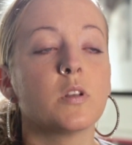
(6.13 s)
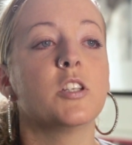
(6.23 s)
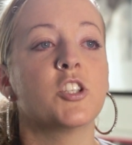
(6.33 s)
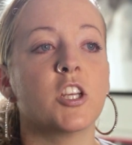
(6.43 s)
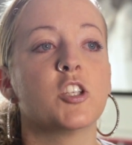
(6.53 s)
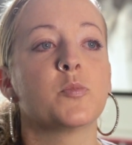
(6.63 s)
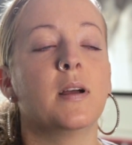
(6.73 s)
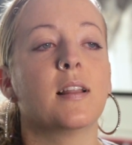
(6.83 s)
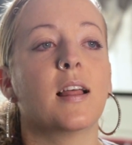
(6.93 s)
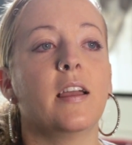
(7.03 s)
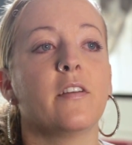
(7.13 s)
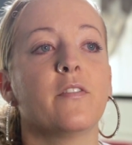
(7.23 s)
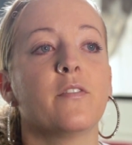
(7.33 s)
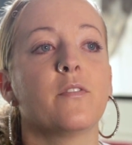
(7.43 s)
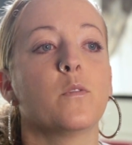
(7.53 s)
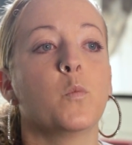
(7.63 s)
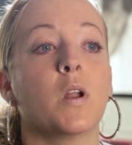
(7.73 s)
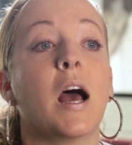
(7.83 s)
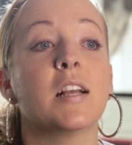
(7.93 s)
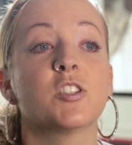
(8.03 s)
really changed my life.
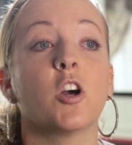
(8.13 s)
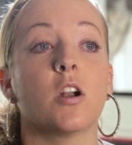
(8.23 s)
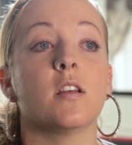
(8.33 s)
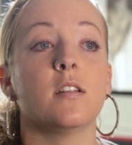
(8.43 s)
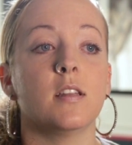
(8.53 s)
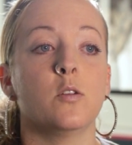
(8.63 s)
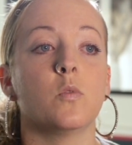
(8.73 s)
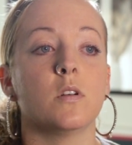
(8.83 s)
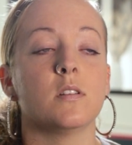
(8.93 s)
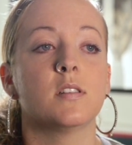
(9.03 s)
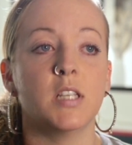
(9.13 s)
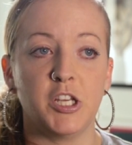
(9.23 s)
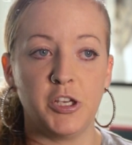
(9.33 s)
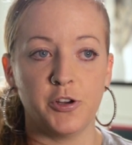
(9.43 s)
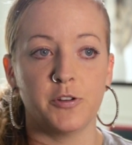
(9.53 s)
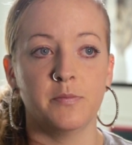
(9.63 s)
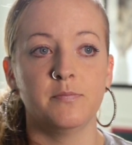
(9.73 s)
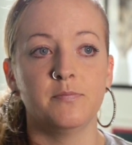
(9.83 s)
When I started, it was City Cure.